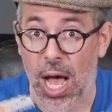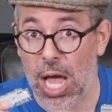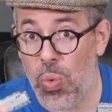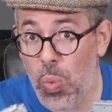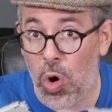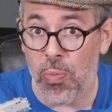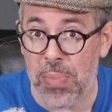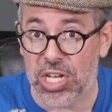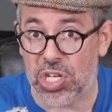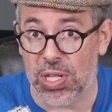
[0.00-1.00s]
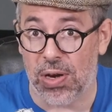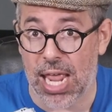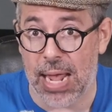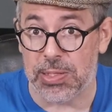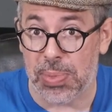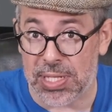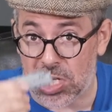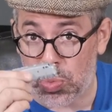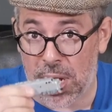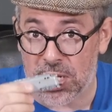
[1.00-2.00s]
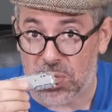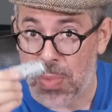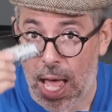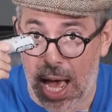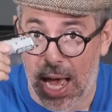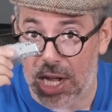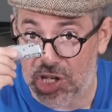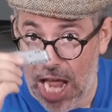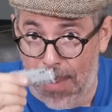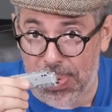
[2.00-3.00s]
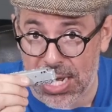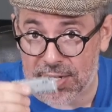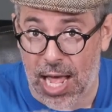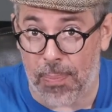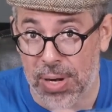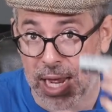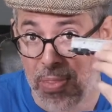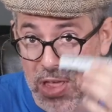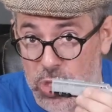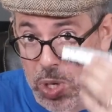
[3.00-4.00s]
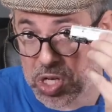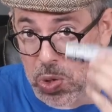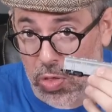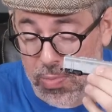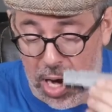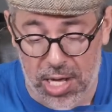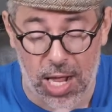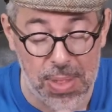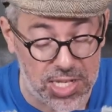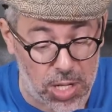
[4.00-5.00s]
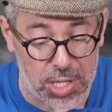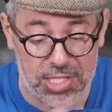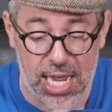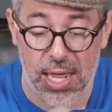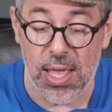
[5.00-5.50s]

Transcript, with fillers: I won't mention their names, but this one's a Japanese company and this one's a North American company. That's all I'll say.